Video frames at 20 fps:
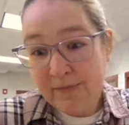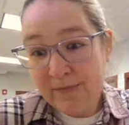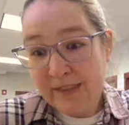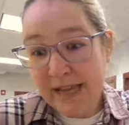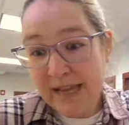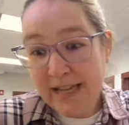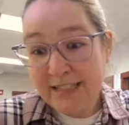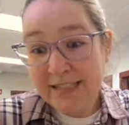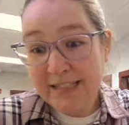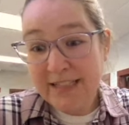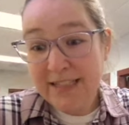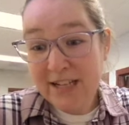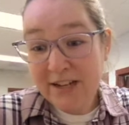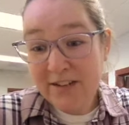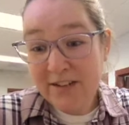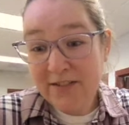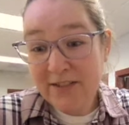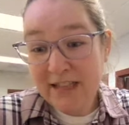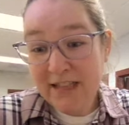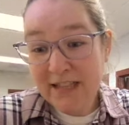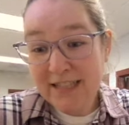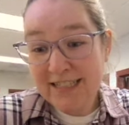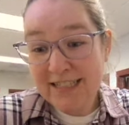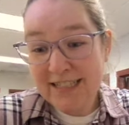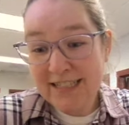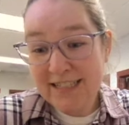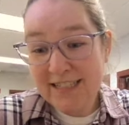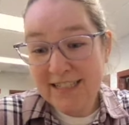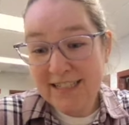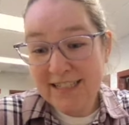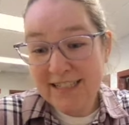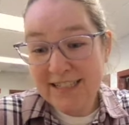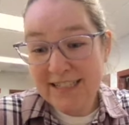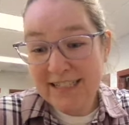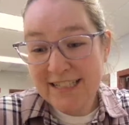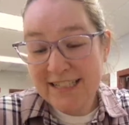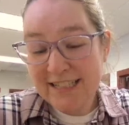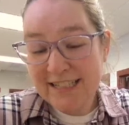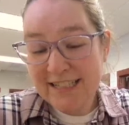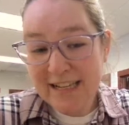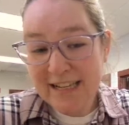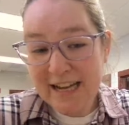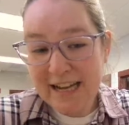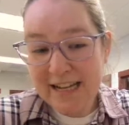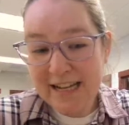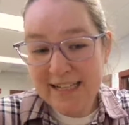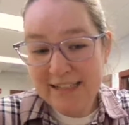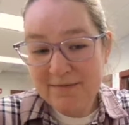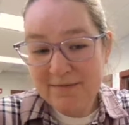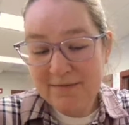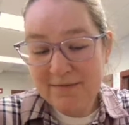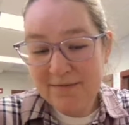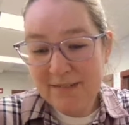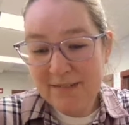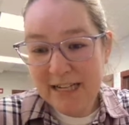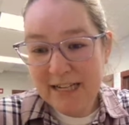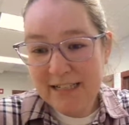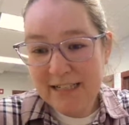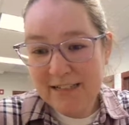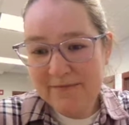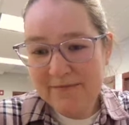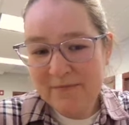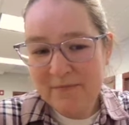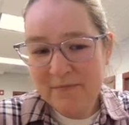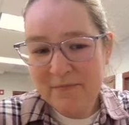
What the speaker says: That's a tough thing to decide, right?